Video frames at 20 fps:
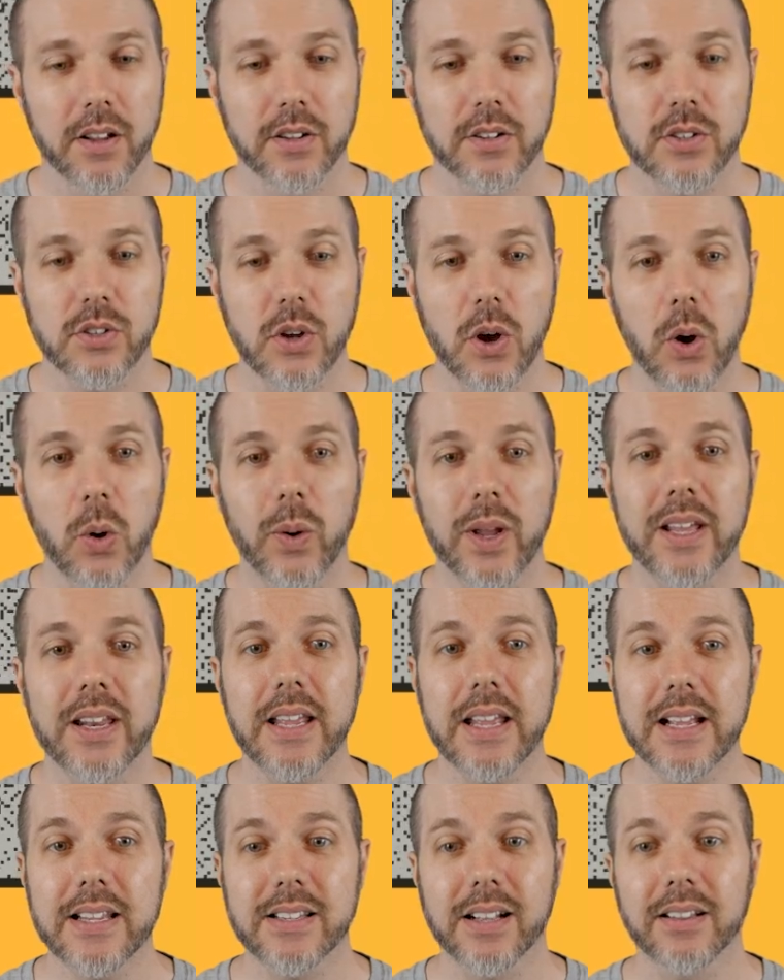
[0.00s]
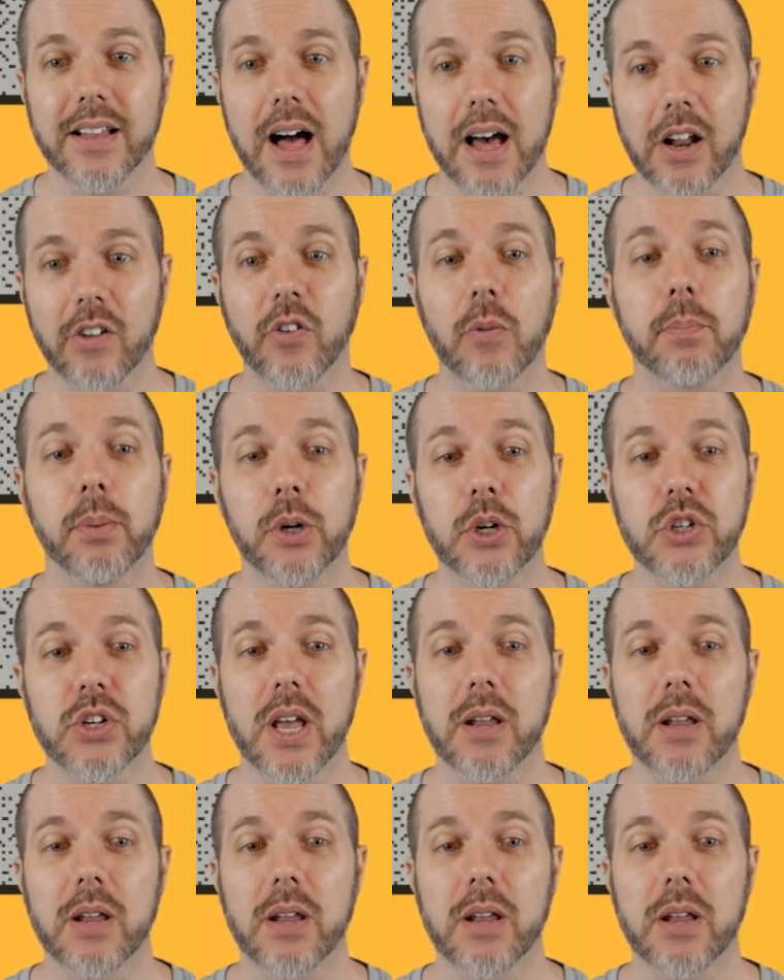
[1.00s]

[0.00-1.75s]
So it is a lot of a push